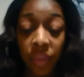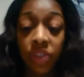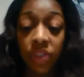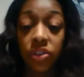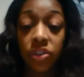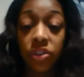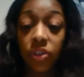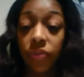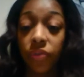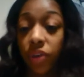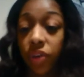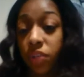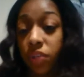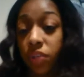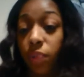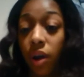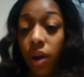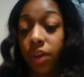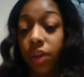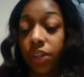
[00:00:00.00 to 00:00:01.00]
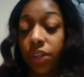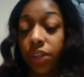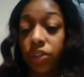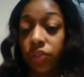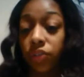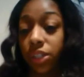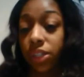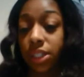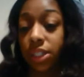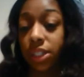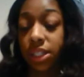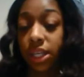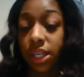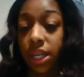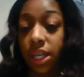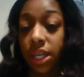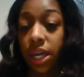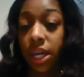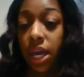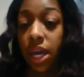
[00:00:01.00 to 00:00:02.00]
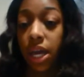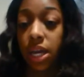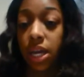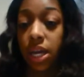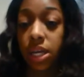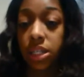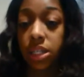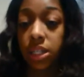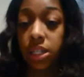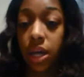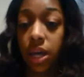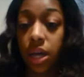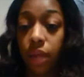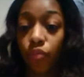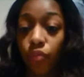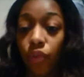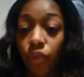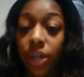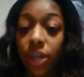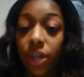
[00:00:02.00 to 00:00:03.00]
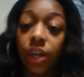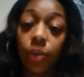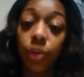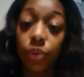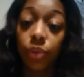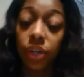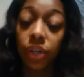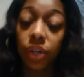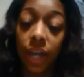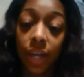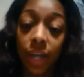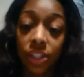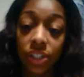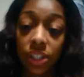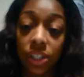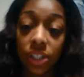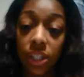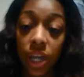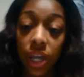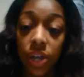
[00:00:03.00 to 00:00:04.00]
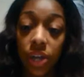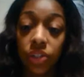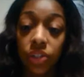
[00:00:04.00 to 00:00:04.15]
So the first part that you'll really see is written communication.